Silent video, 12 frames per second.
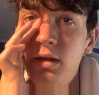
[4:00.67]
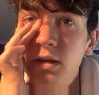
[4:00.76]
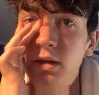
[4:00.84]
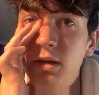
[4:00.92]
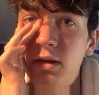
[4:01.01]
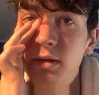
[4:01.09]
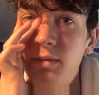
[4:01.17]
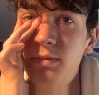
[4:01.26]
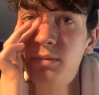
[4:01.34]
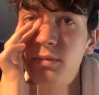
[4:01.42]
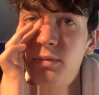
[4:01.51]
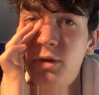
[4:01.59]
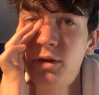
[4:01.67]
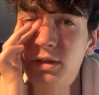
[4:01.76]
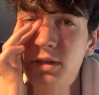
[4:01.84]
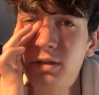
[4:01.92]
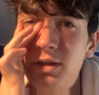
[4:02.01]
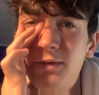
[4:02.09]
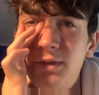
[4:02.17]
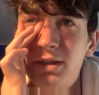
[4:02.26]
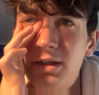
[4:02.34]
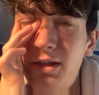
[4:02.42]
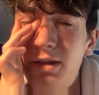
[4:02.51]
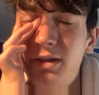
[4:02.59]
purge the solution of
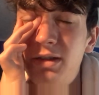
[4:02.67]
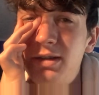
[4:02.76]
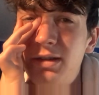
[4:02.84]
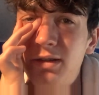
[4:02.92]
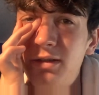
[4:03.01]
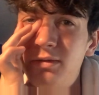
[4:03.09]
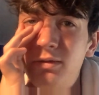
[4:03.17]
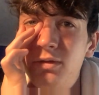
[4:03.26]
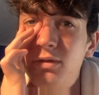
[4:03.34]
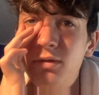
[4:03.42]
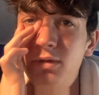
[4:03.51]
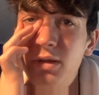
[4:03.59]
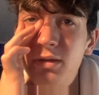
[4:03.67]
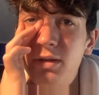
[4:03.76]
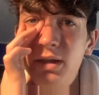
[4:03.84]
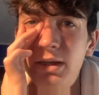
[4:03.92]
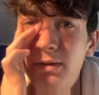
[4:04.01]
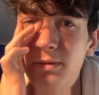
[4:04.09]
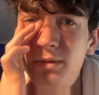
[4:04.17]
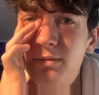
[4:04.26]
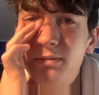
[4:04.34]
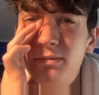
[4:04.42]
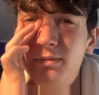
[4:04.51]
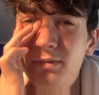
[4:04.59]
excess air. That's not a goal that they have, and
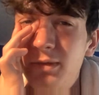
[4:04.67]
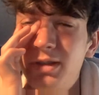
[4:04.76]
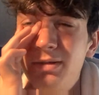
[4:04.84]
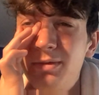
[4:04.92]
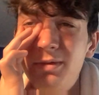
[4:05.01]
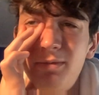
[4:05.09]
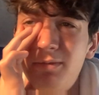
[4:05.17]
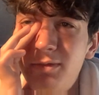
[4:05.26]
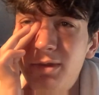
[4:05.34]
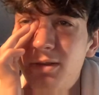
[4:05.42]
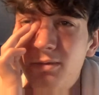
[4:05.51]
it's not